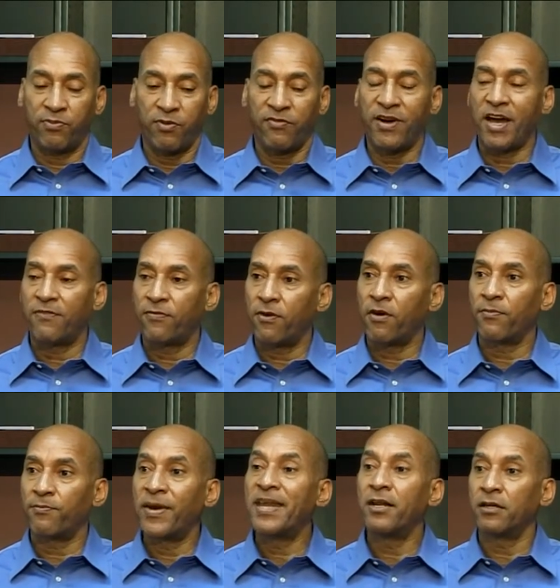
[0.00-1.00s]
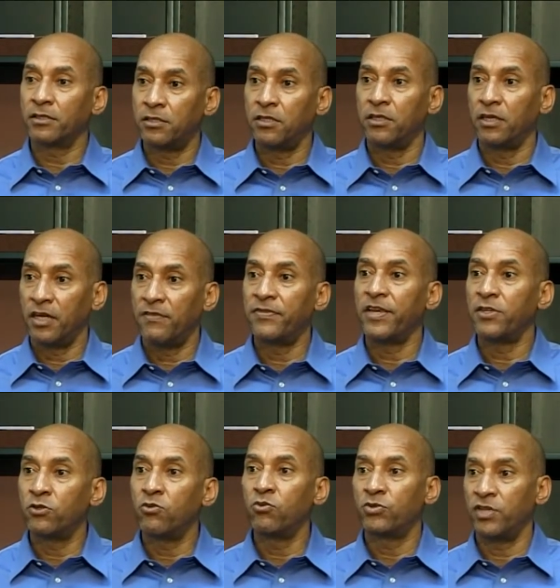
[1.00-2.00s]
provide for a penalty if
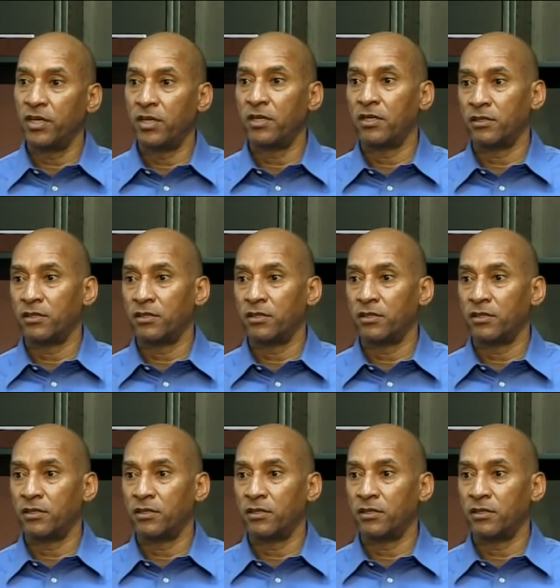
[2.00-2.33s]
they do take